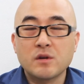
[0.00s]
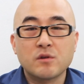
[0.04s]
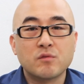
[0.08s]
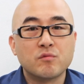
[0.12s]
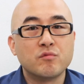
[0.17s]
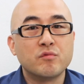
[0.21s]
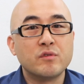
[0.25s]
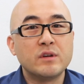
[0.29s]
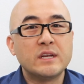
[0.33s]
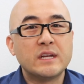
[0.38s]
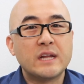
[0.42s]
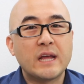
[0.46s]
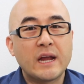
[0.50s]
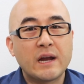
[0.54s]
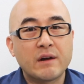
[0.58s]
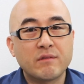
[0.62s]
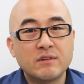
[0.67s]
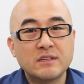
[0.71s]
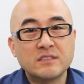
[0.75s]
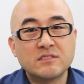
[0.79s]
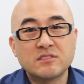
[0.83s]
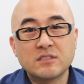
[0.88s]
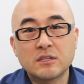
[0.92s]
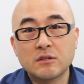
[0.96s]
Read
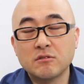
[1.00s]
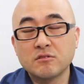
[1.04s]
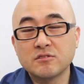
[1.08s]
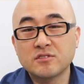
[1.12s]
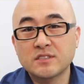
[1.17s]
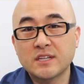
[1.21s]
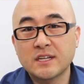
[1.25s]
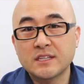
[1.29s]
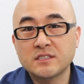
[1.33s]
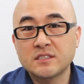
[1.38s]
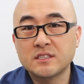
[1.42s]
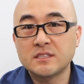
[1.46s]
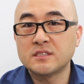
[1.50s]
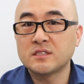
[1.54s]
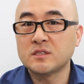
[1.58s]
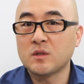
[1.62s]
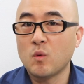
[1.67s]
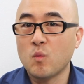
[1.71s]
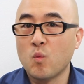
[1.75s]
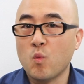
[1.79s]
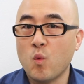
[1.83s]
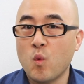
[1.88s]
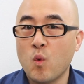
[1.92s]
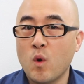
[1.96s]
every single sentence
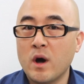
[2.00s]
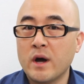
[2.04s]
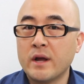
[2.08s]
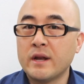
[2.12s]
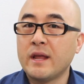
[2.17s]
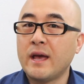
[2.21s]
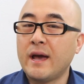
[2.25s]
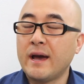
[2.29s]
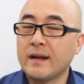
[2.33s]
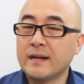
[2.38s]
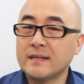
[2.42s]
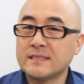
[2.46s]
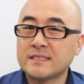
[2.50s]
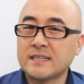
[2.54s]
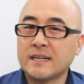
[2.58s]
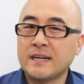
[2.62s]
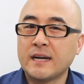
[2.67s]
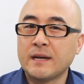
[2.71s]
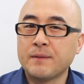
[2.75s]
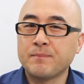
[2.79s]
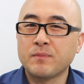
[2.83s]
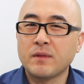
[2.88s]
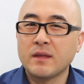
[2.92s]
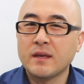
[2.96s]
one at a
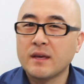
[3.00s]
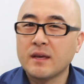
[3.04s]
time